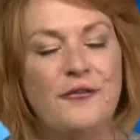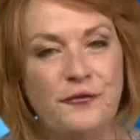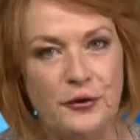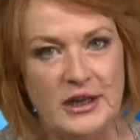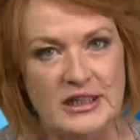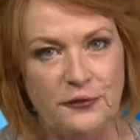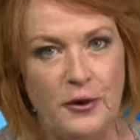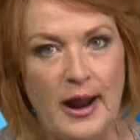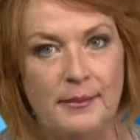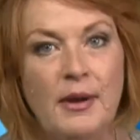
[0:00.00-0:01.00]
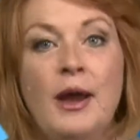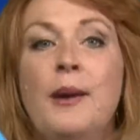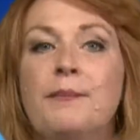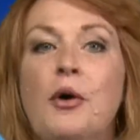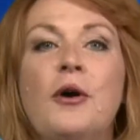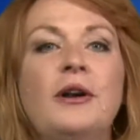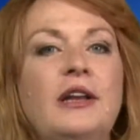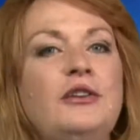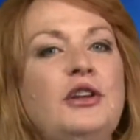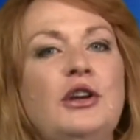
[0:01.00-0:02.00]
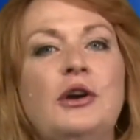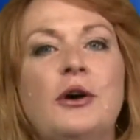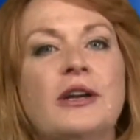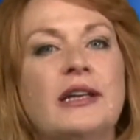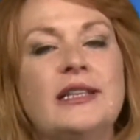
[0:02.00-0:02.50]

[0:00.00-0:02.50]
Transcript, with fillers: freeze frame. Born in New York in